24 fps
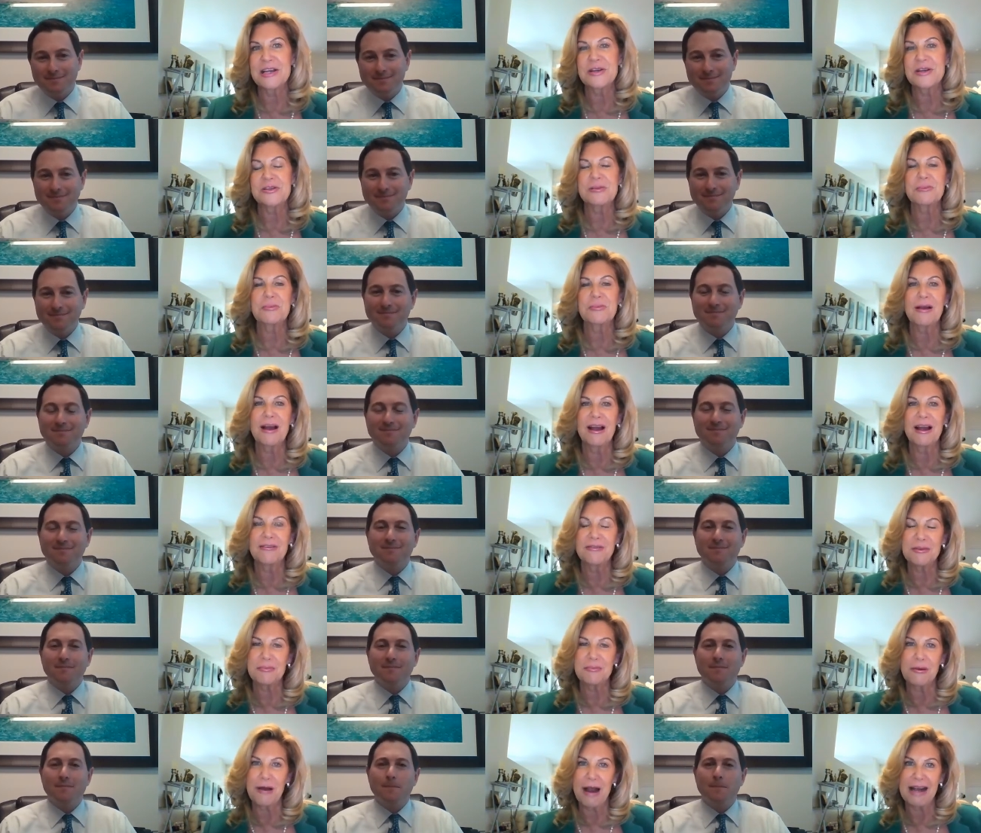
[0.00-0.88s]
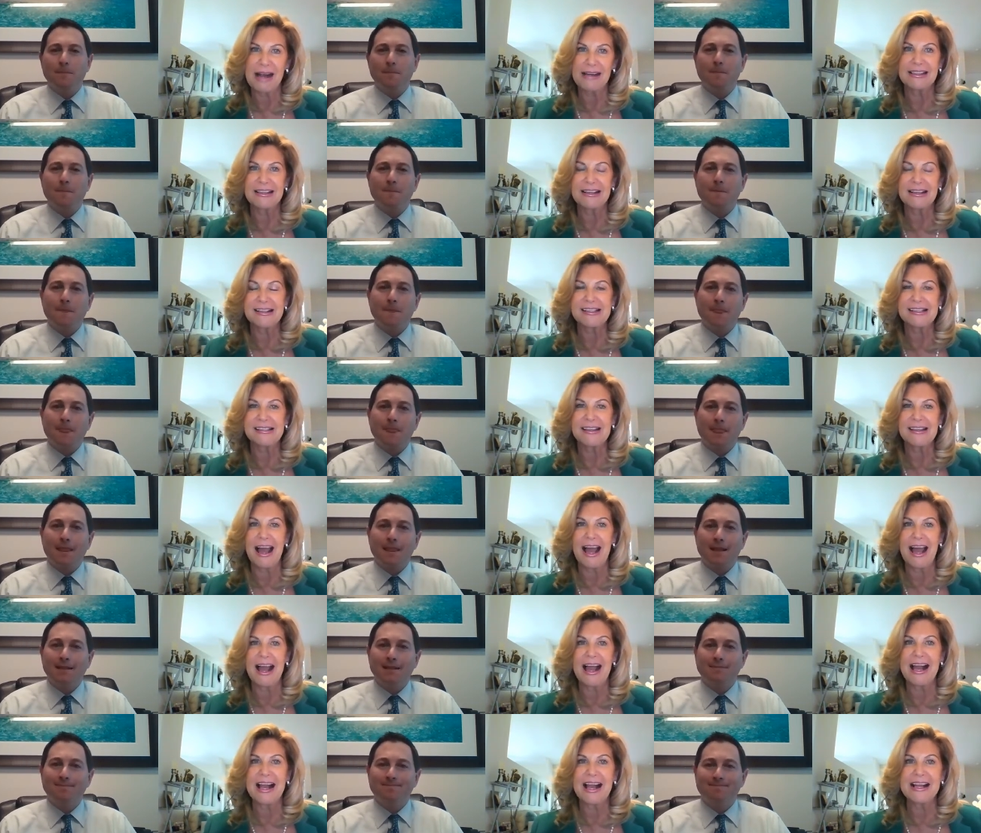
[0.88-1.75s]
Speaker 1: years in private practice.
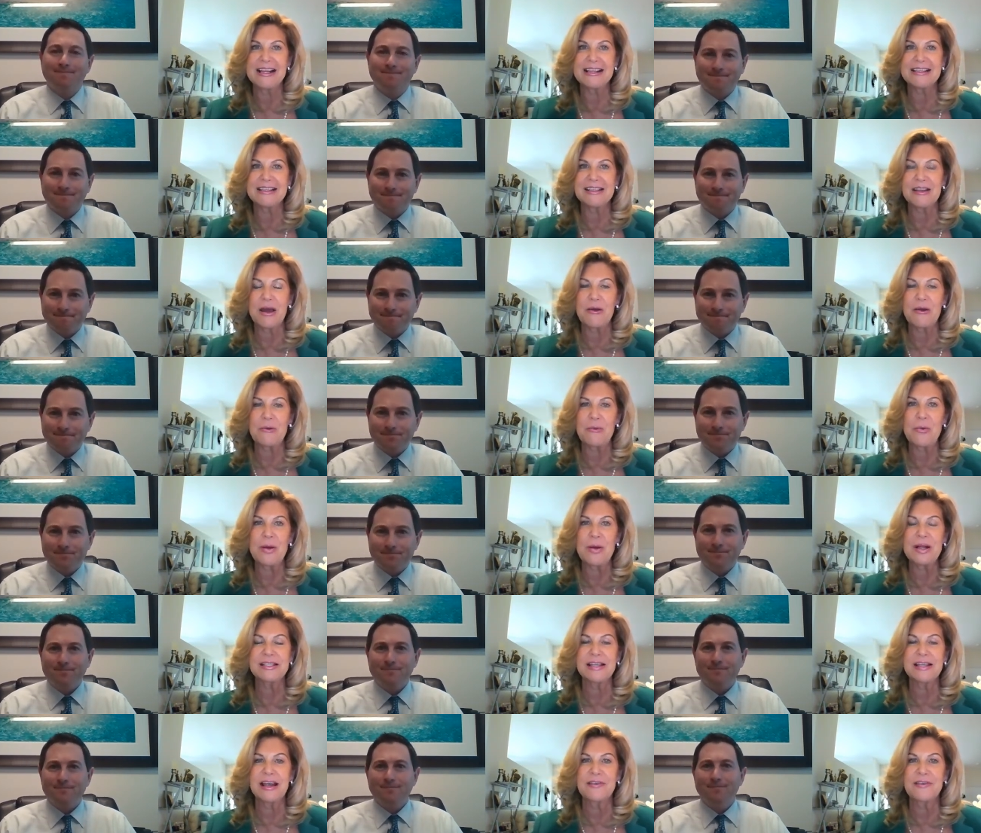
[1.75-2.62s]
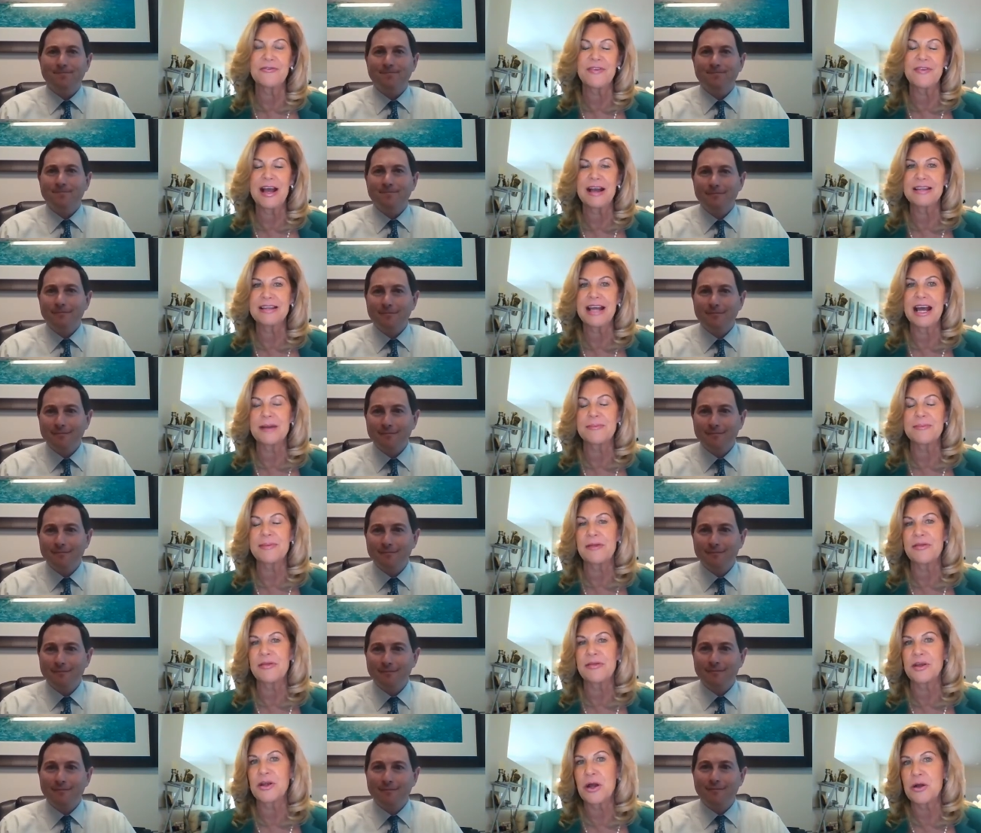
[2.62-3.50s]
And once I found out
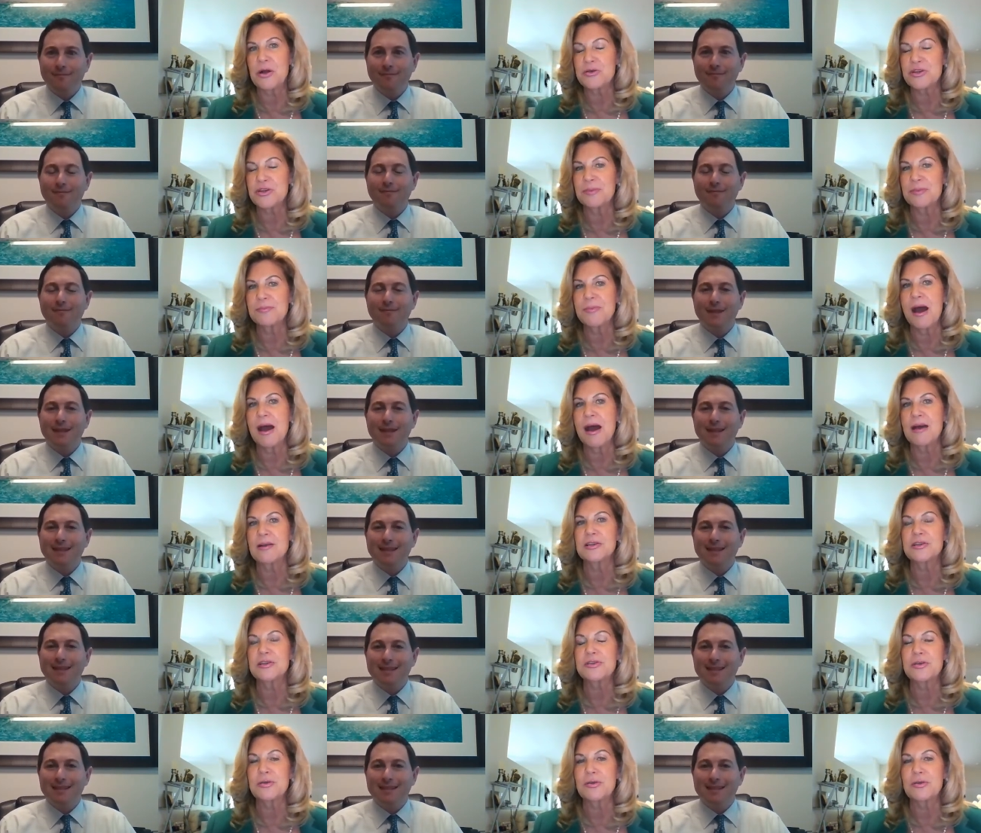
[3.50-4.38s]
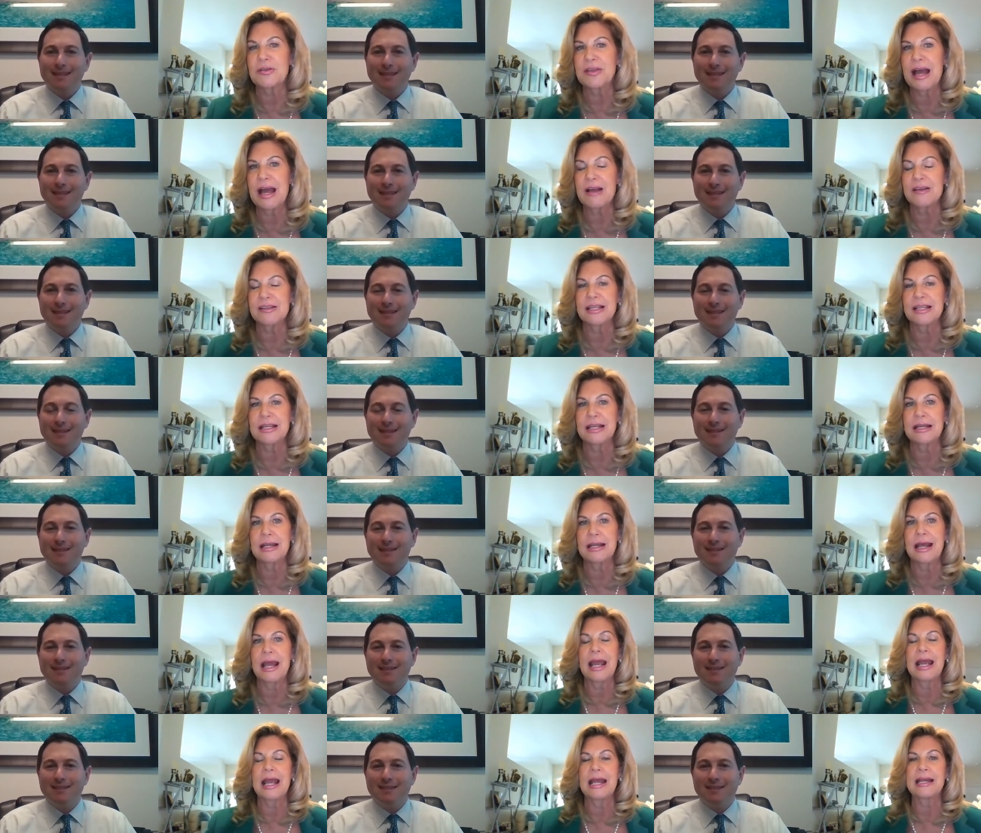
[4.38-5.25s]
about the coaching model in
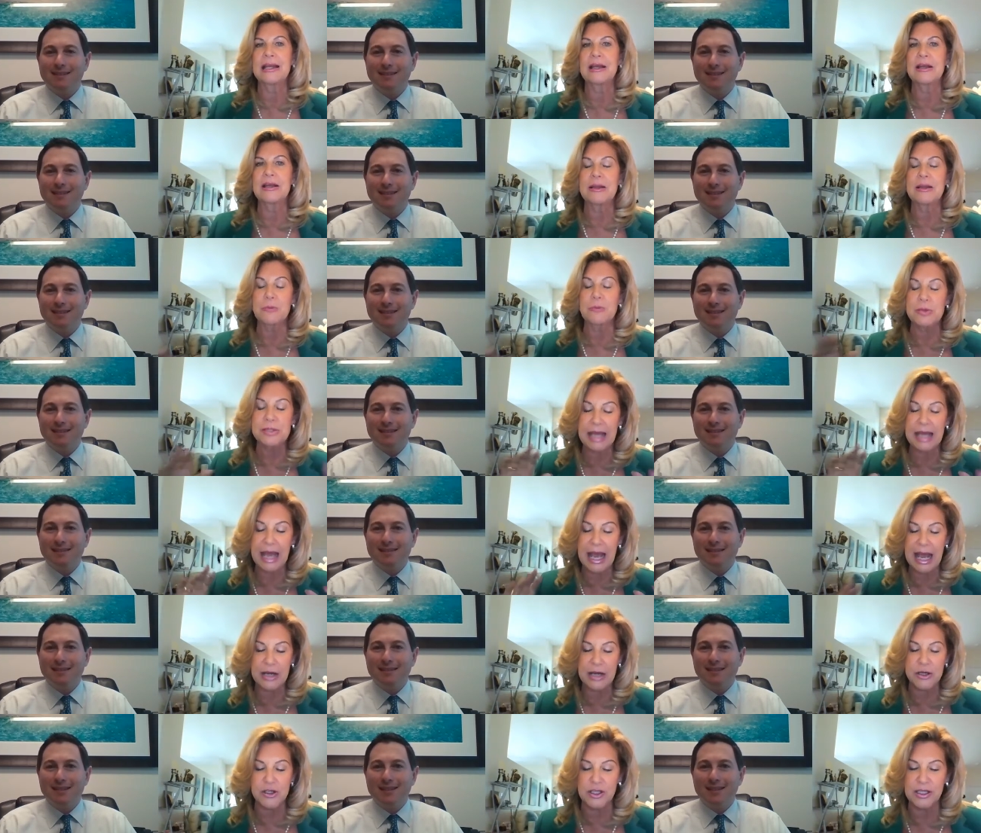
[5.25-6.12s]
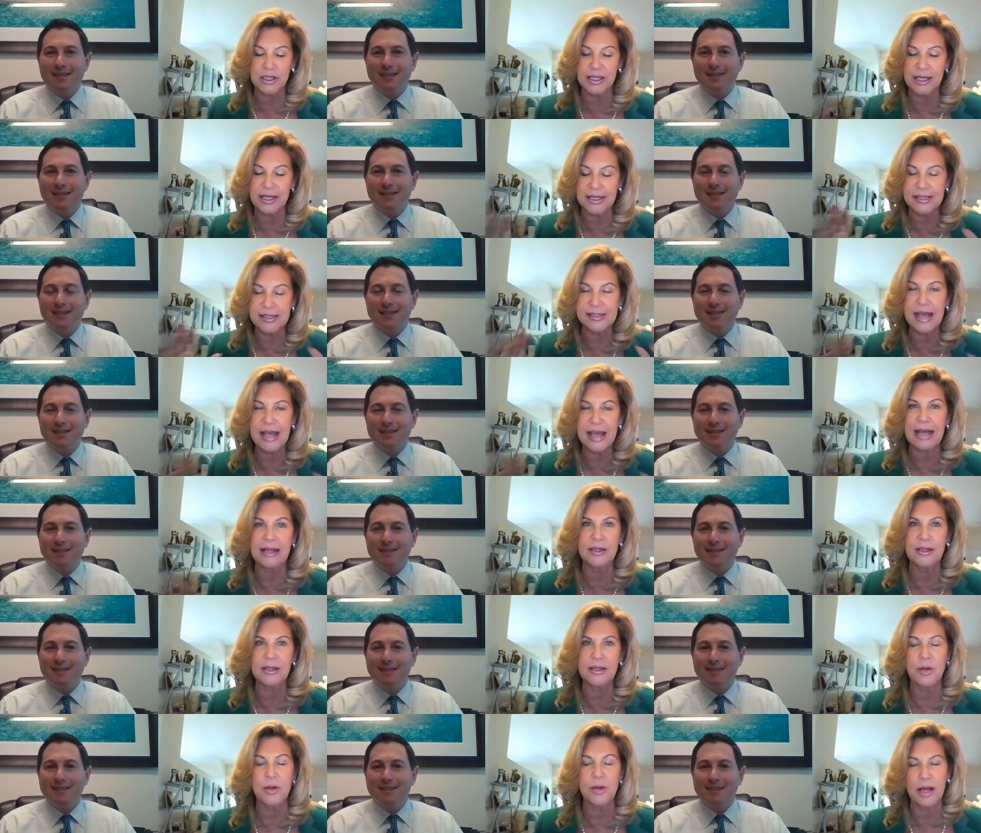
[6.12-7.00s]
2008, it was actually
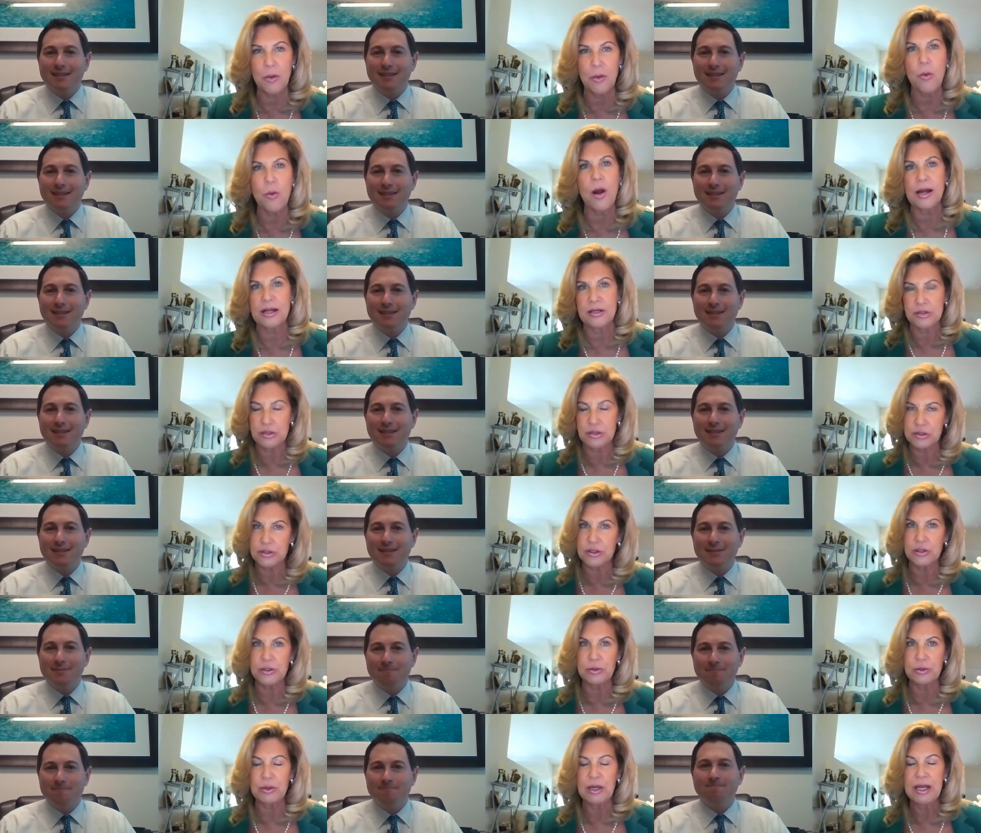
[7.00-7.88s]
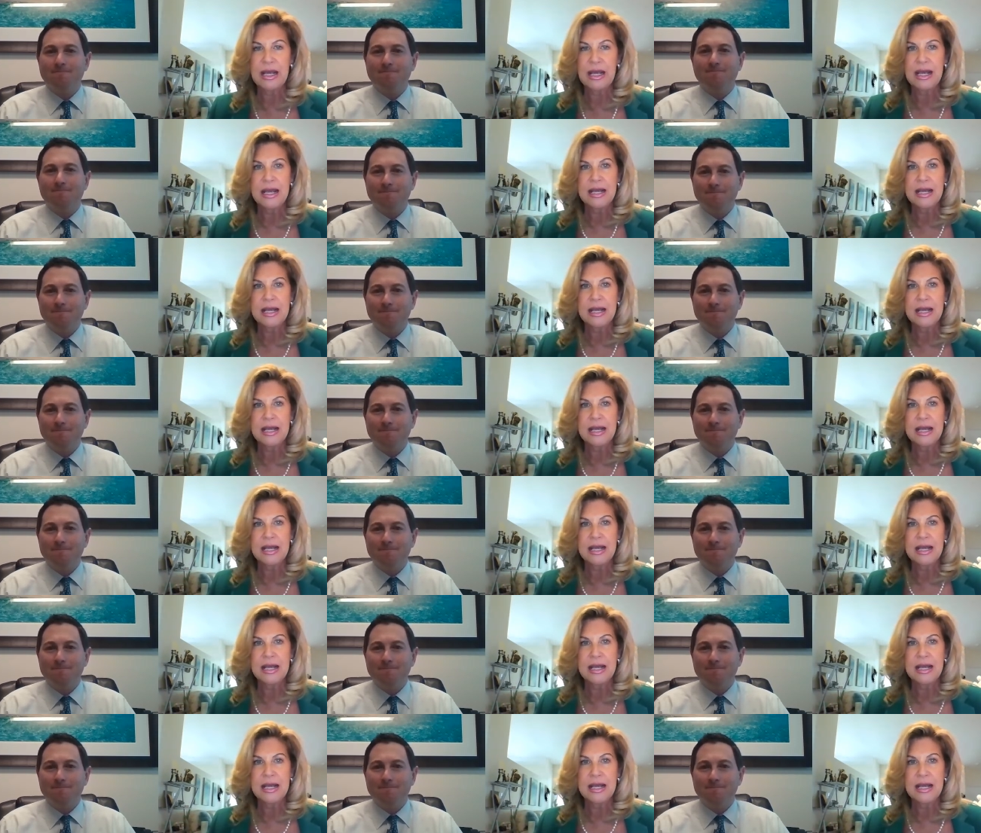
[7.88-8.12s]
exactly what I wanted to do